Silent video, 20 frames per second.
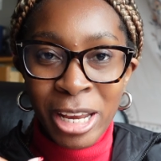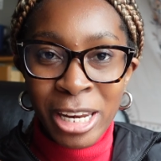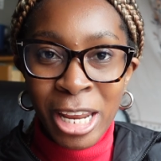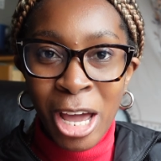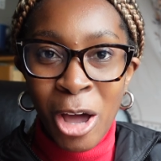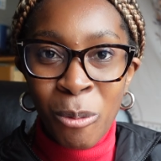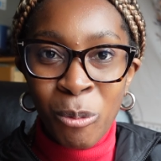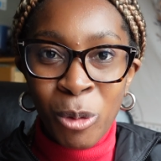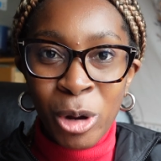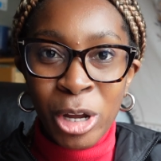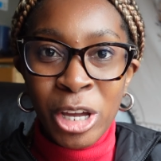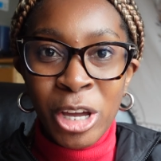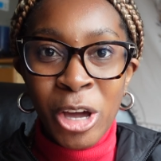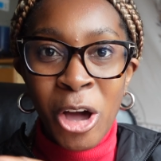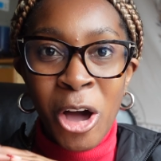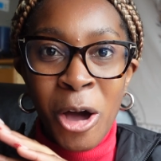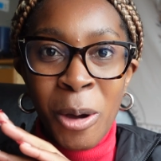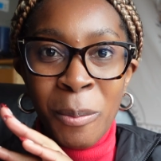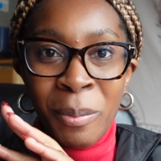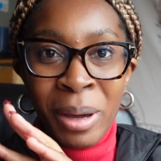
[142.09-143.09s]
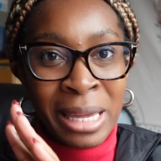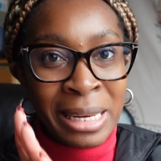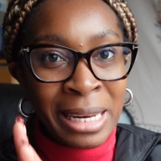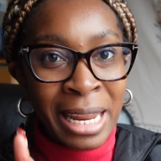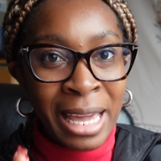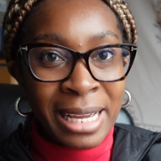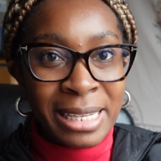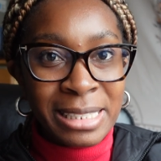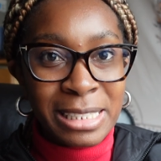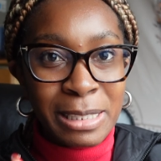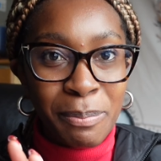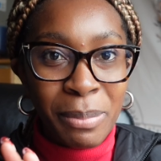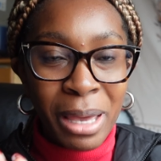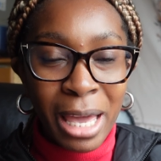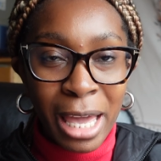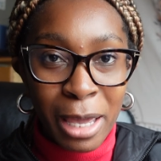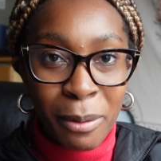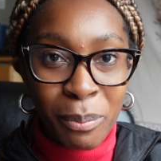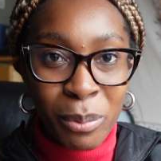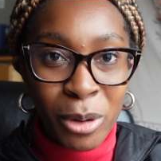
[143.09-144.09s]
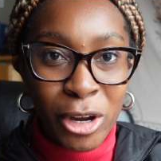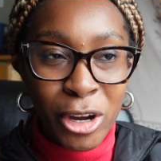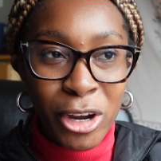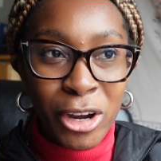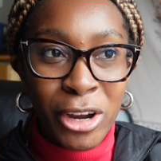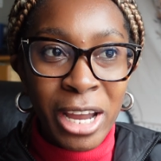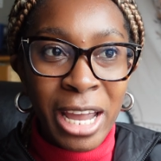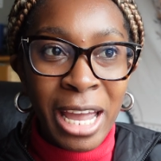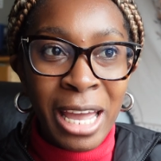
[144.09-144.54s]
Right now I'm working on my next paper